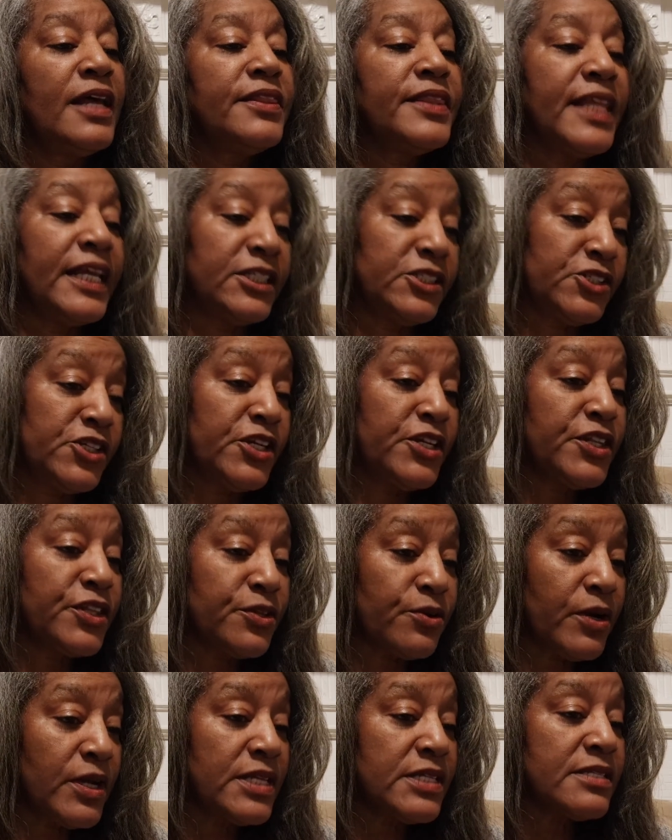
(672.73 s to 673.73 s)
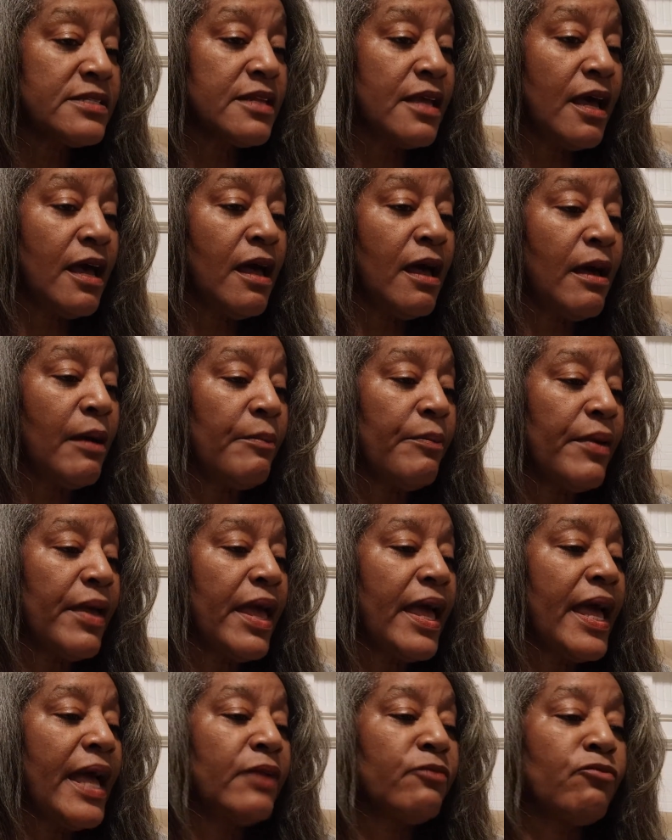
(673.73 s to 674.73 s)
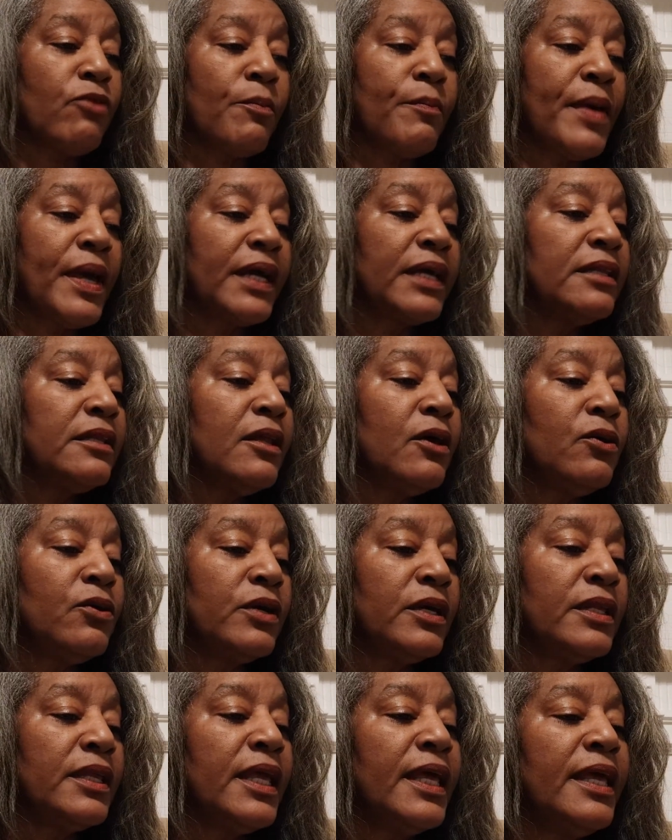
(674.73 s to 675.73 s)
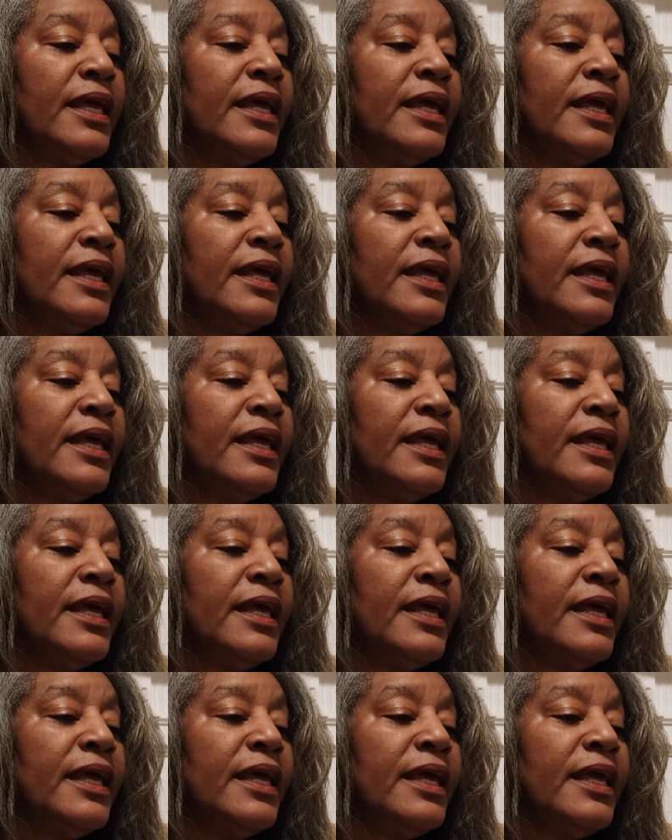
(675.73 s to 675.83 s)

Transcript: that she thrust up at Rebecca Logan.